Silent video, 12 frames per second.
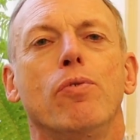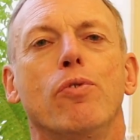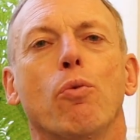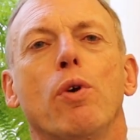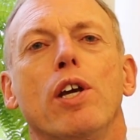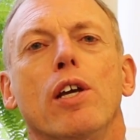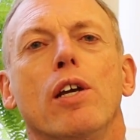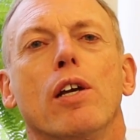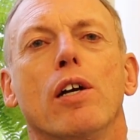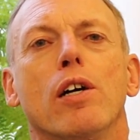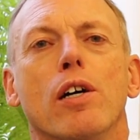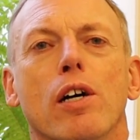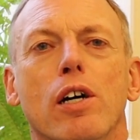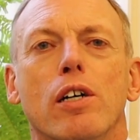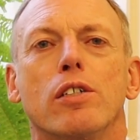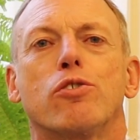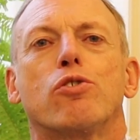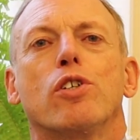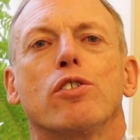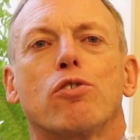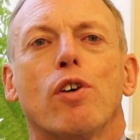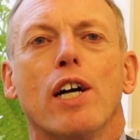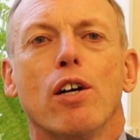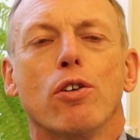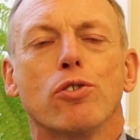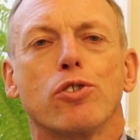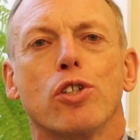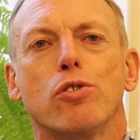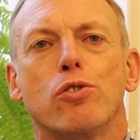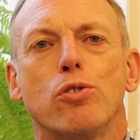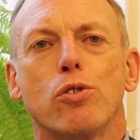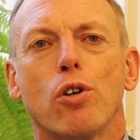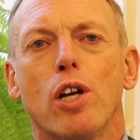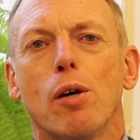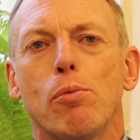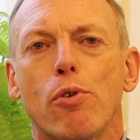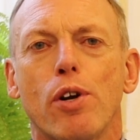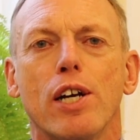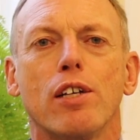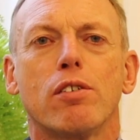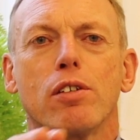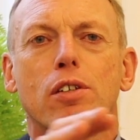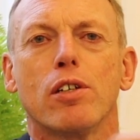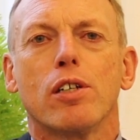we try also to collaborate